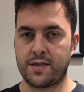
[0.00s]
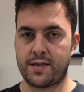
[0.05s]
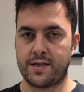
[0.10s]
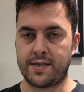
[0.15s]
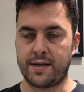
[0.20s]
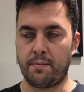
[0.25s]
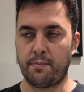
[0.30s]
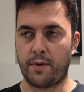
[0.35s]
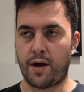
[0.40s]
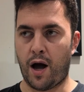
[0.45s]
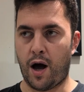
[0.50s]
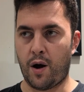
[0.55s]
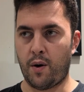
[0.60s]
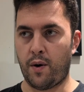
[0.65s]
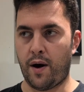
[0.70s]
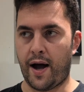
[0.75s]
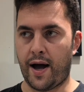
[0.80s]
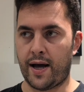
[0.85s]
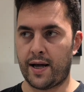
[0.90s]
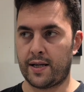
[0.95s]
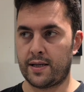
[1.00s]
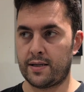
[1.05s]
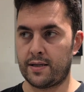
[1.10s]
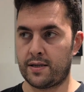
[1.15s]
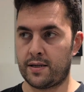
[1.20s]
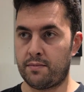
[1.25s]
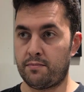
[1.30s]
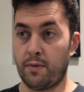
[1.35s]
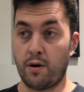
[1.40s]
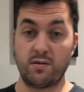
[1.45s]
Simcoe
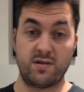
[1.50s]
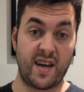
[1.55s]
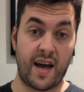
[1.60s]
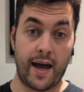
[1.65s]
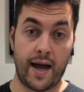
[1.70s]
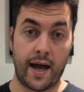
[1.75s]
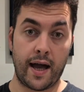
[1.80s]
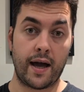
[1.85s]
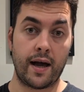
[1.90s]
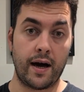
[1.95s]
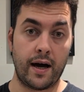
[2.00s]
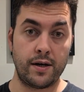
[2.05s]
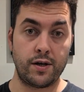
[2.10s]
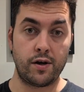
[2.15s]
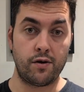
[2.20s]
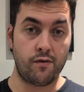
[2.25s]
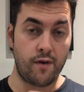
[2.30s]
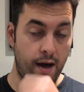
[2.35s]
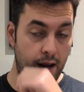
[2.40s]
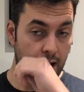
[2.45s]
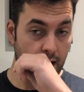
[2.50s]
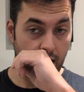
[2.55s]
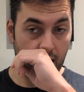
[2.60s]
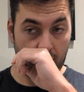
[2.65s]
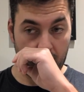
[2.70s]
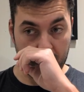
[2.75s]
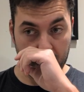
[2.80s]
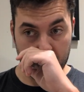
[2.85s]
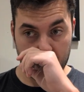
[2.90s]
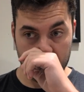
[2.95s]
and Mosaic I do really
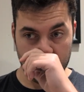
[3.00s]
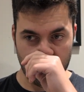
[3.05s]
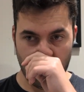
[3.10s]
like.